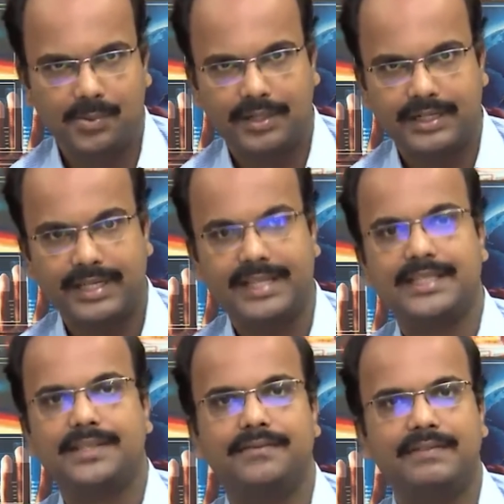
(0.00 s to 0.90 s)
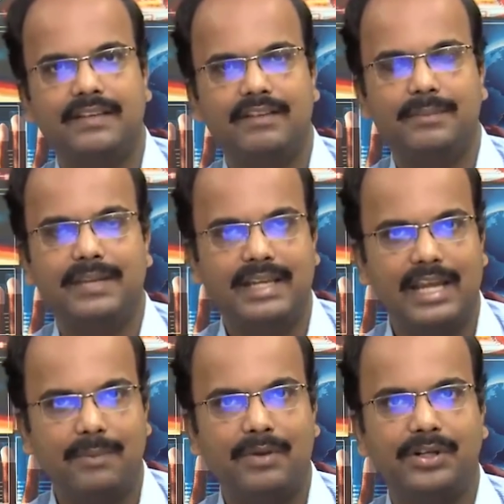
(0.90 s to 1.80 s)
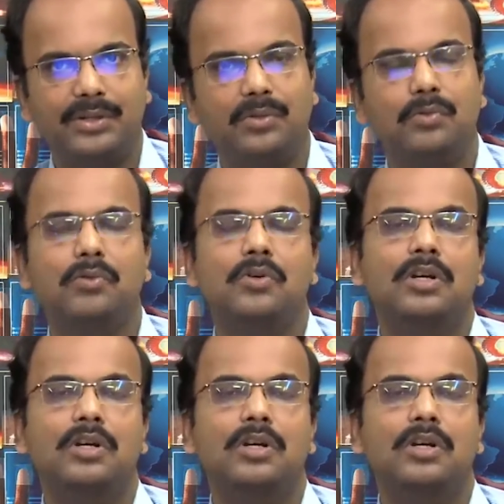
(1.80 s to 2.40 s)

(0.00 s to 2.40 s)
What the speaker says: quantities, we will be able to